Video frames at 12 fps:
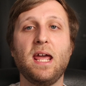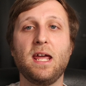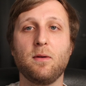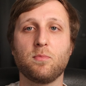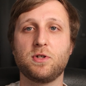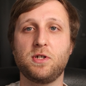
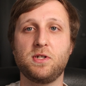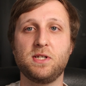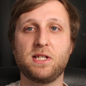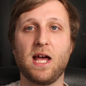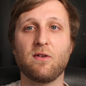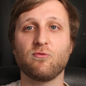It
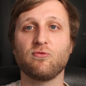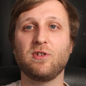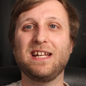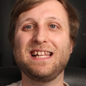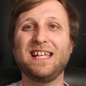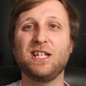produces that
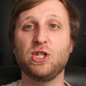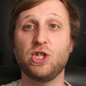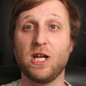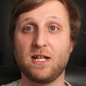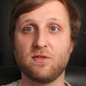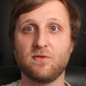really
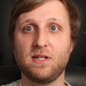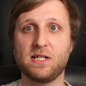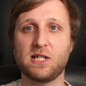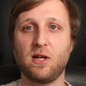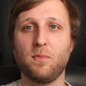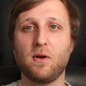jittery
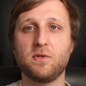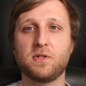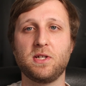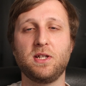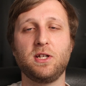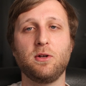slow
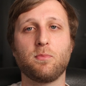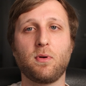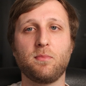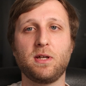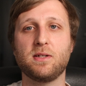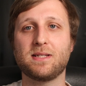motion that you're
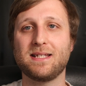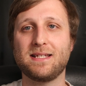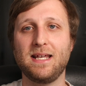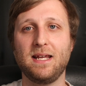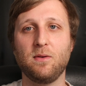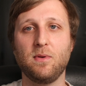probably used to
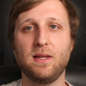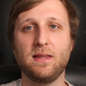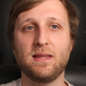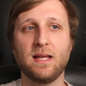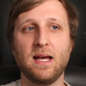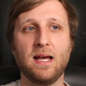seeing
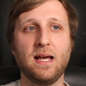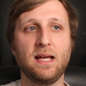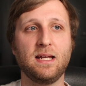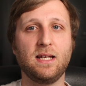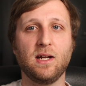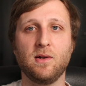with,
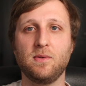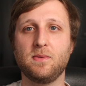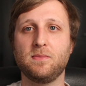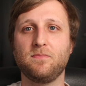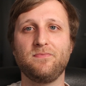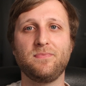you know,
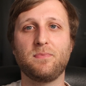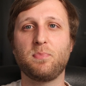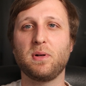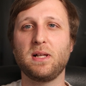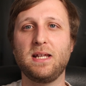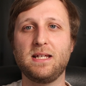
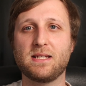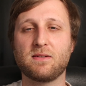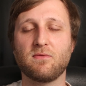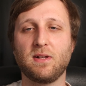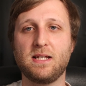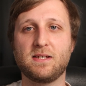
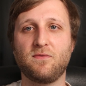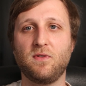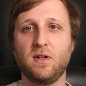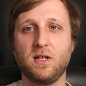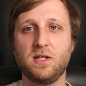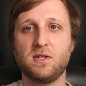police released
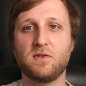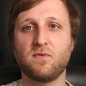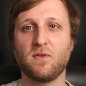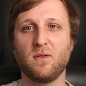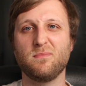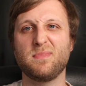footage
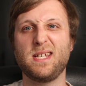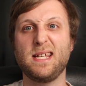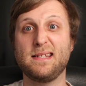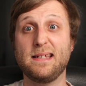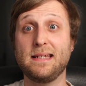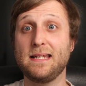from
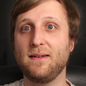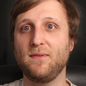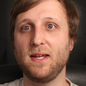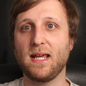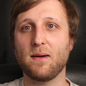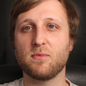
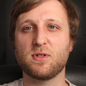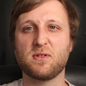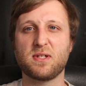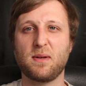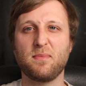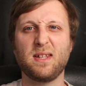CCTV cameras
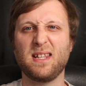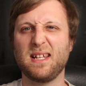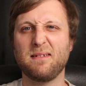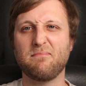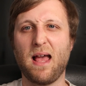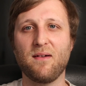or something
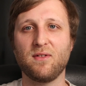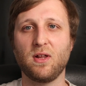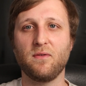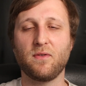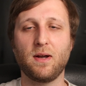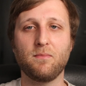that have a
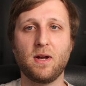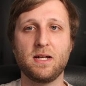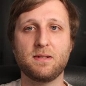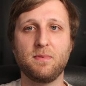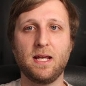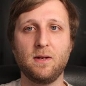low frame
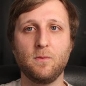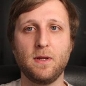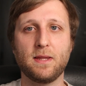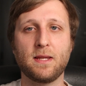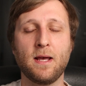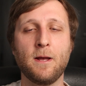rate to begin
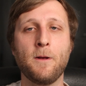with.